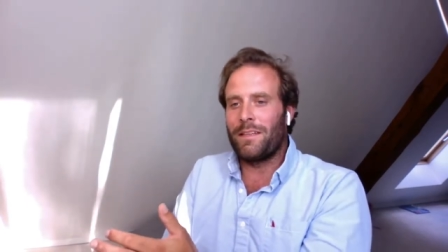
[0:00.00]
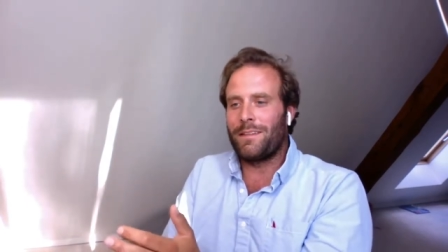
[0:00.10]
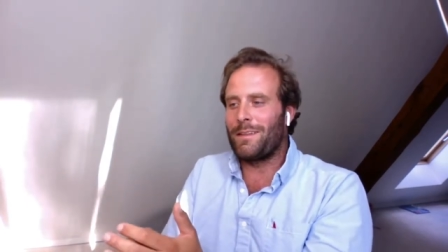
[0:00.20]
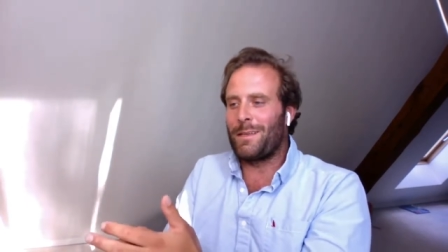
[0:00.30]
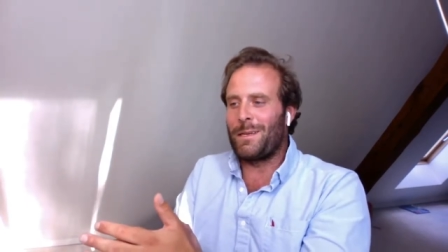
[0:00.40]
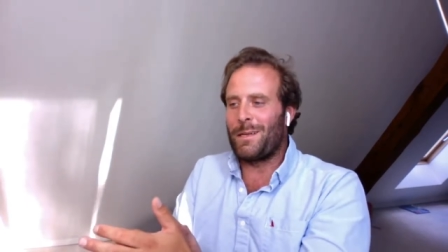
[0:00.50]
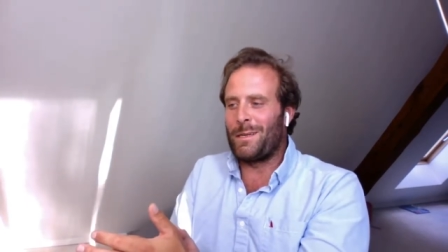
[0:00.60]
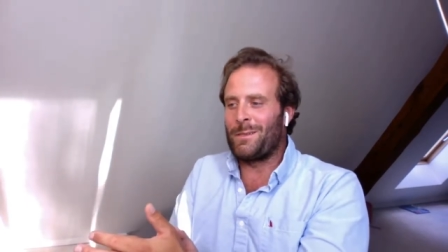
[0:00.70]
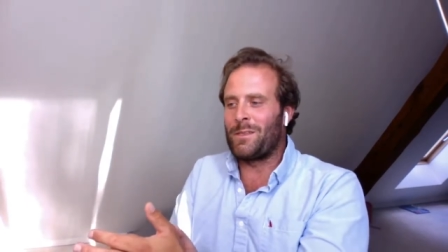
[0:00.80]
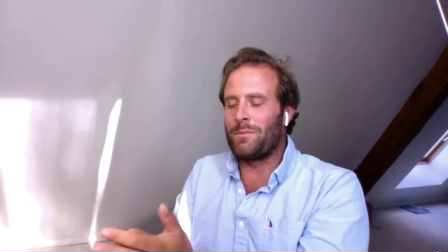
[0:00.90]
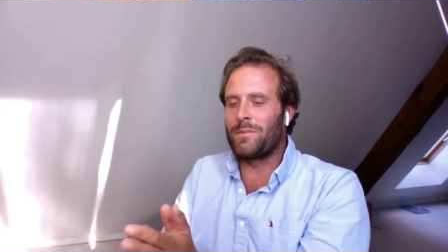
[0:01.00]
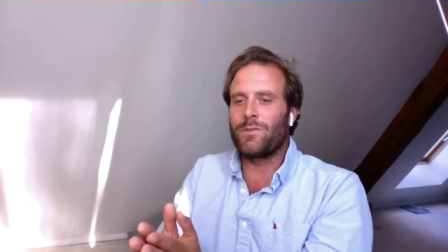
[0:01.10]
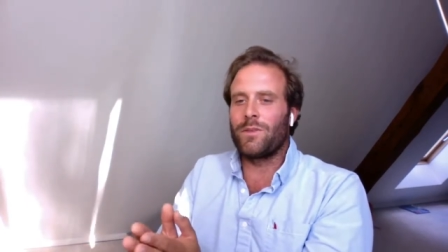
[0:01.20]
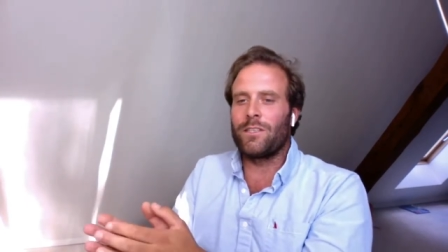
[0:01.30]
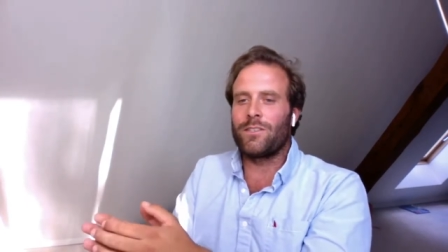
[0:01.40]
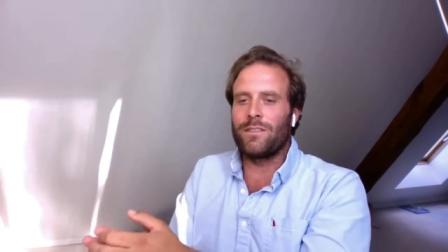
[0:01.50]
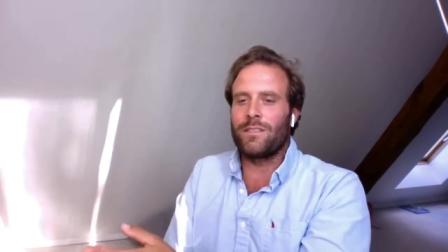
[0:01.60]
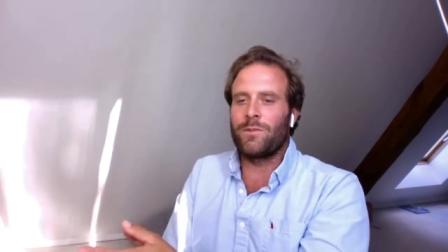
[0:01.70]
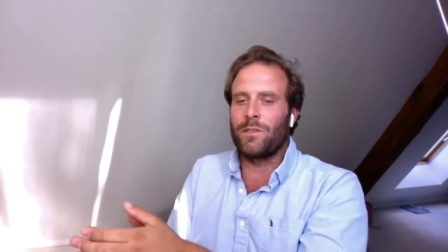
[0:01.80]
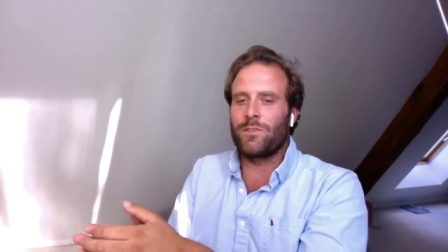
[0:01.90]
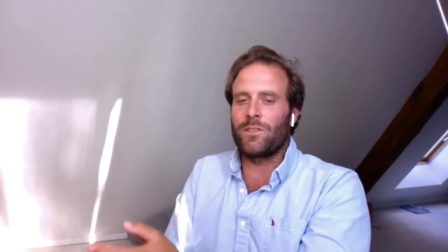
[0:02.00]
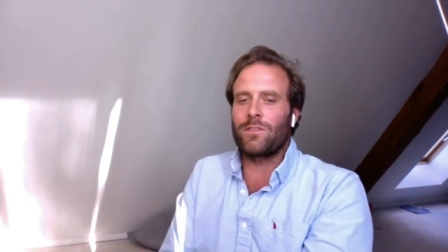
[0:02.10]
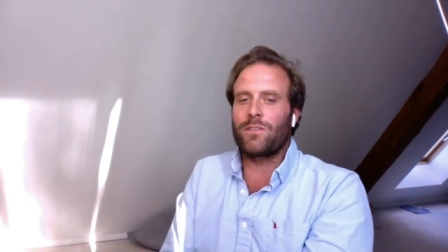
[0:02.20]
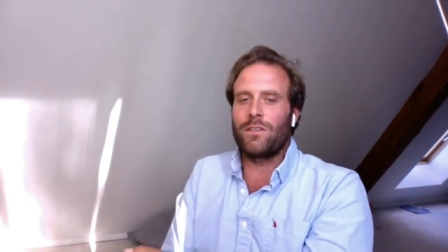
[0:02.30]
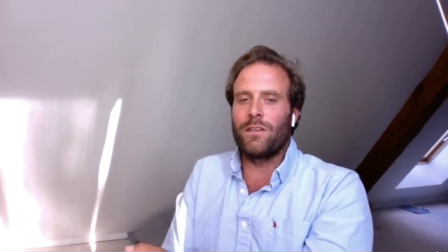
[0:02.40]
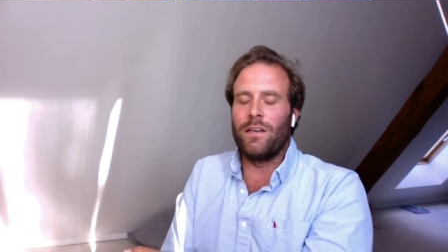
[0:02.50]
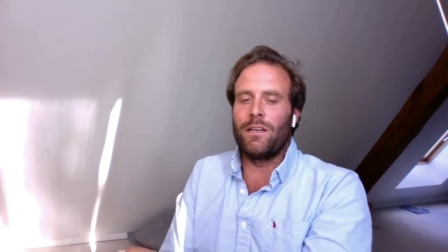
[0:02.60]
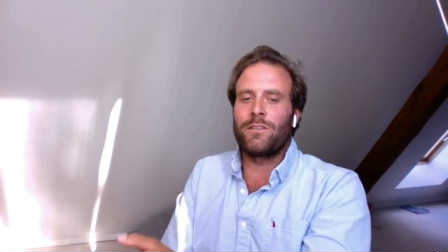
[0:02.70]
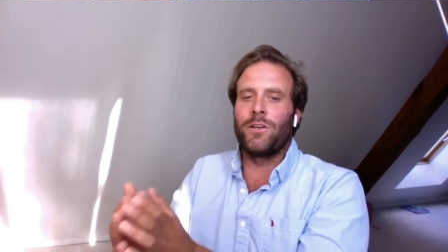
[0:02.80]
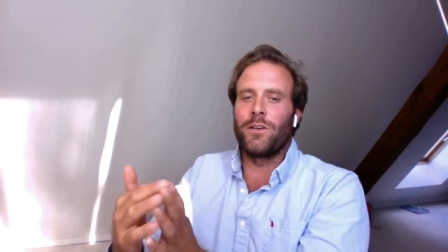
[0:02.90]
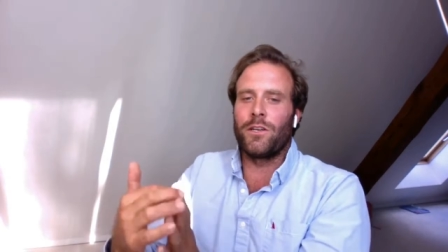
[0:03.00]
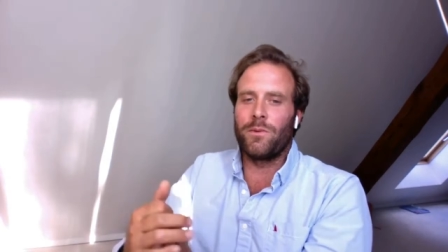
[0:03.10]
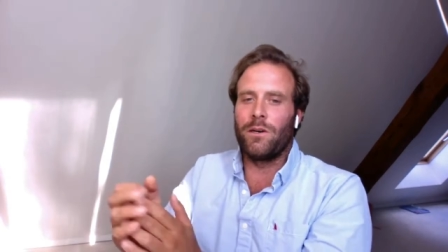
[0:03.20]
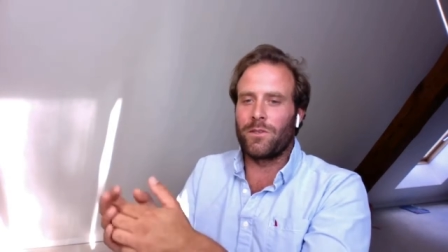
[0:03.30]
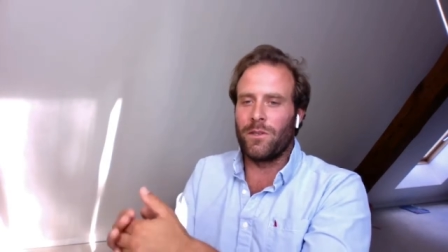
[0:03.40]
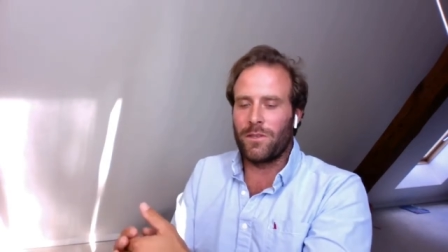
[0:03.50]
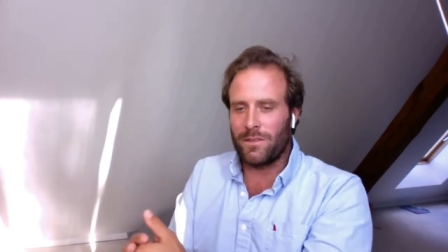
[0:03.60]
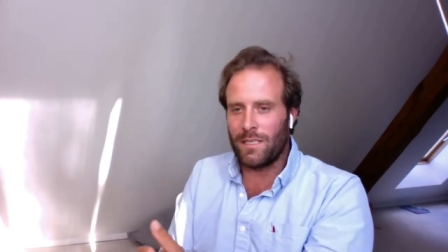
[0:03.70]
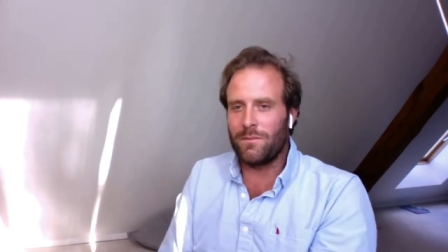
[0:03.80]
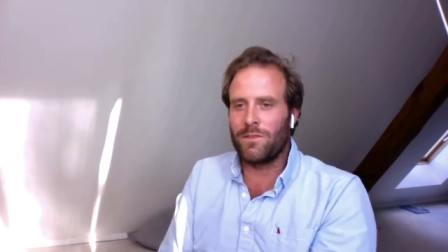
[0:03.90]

in some situations it will just turn around all the time.